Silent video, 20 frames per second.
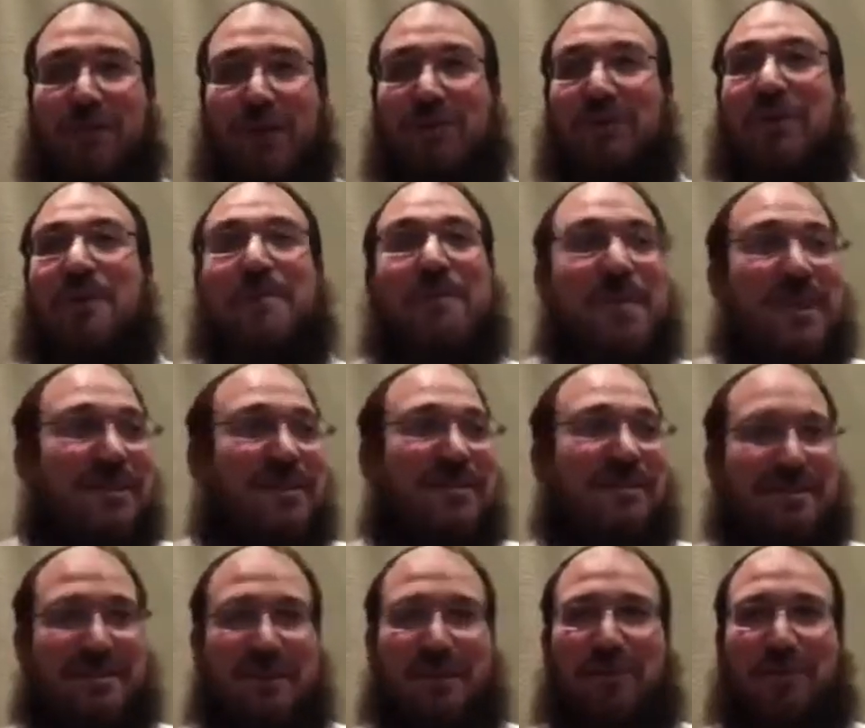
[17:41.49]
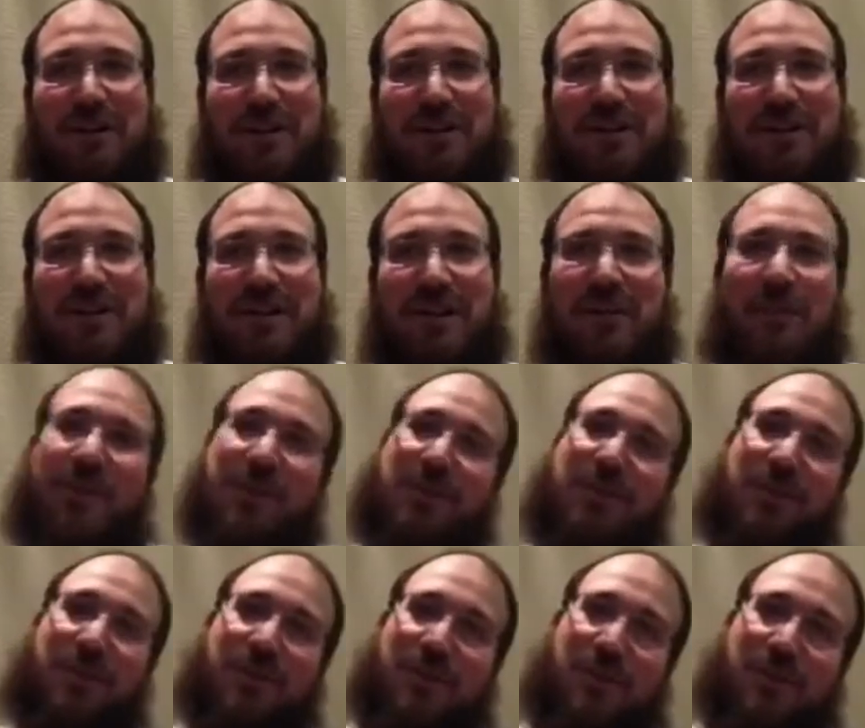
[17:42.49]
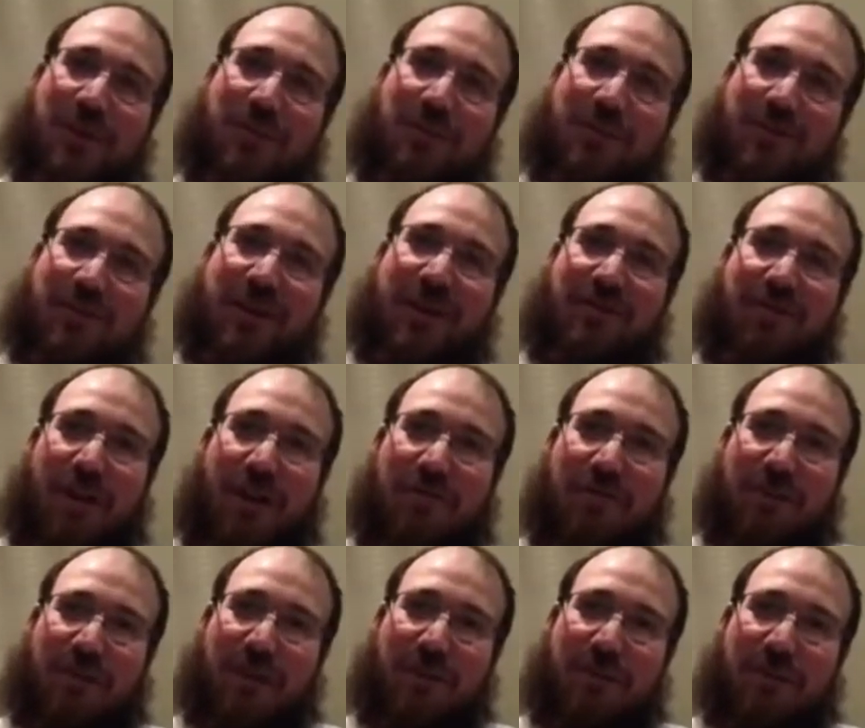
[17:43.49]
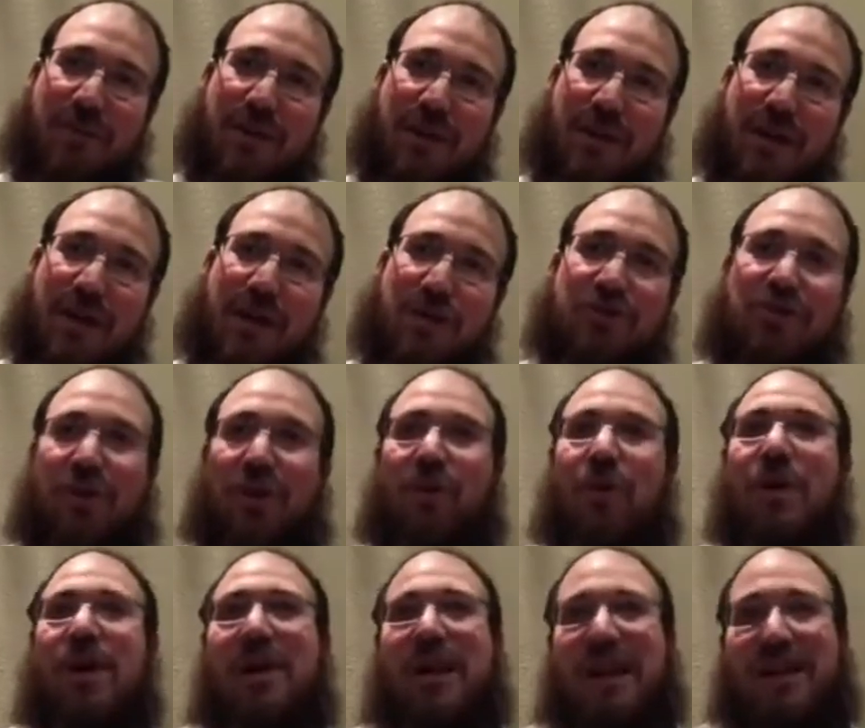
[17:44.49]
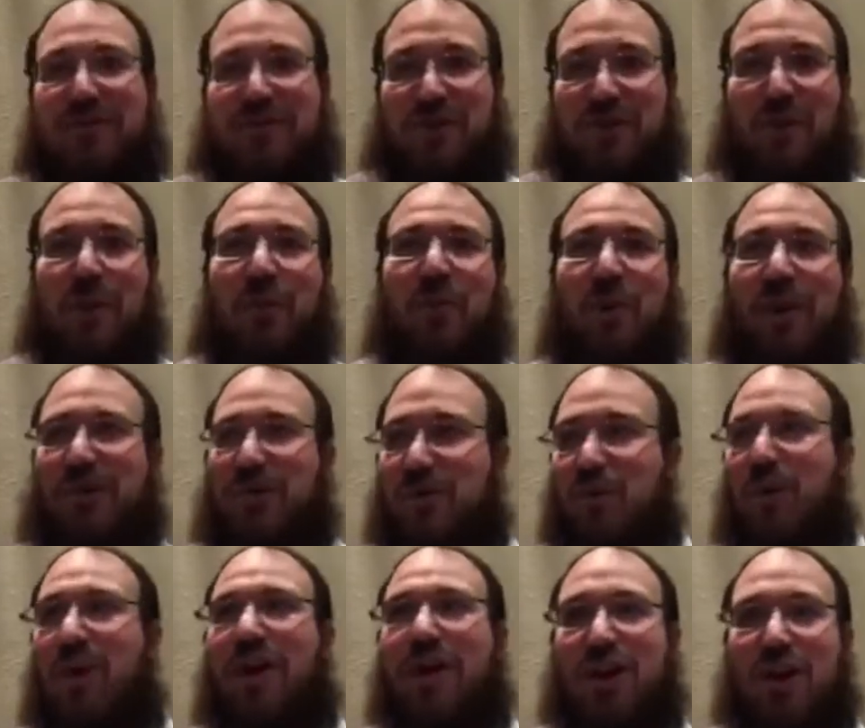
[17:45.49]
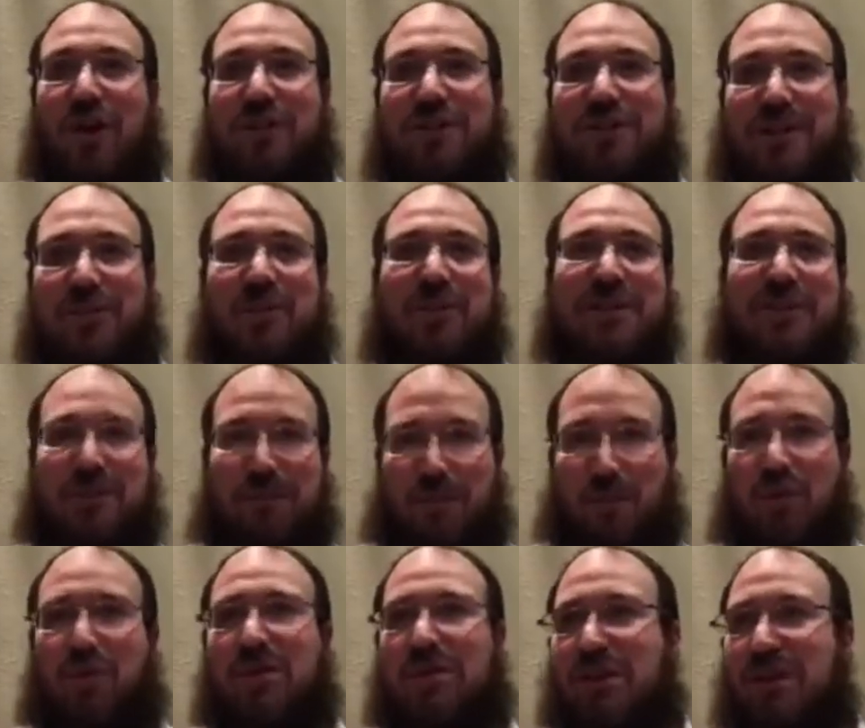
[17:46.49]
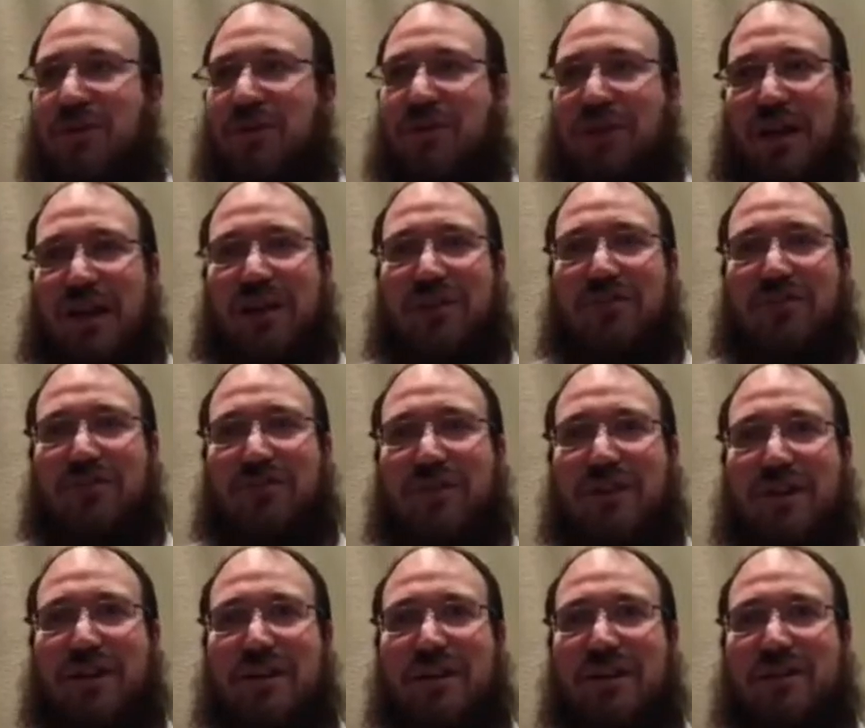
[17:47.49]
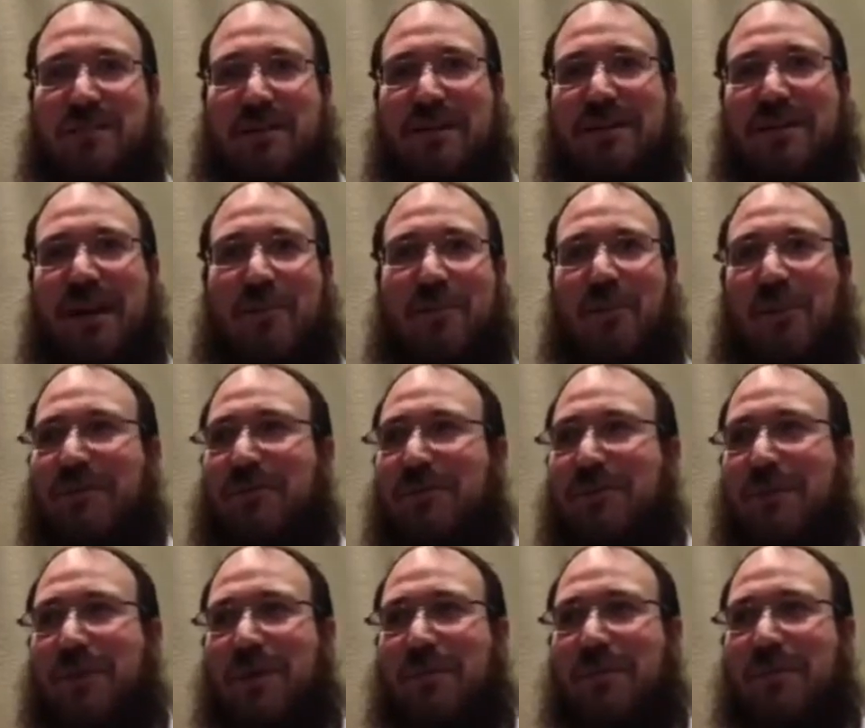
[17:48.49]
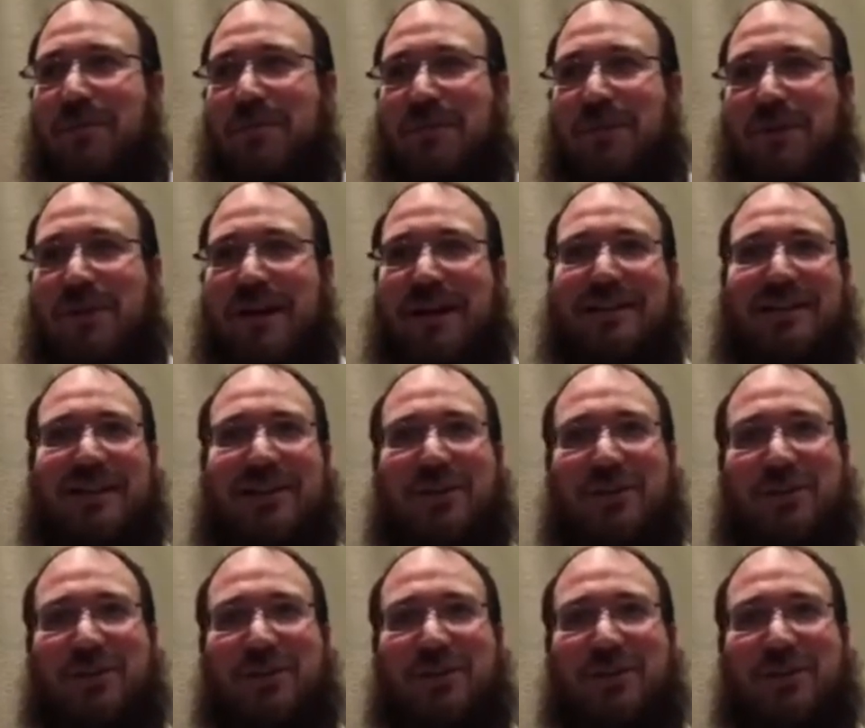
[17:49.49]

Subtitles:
miss someone? When we're very far from them. So if you want to know if someone's important in your life, spend time away from them, and then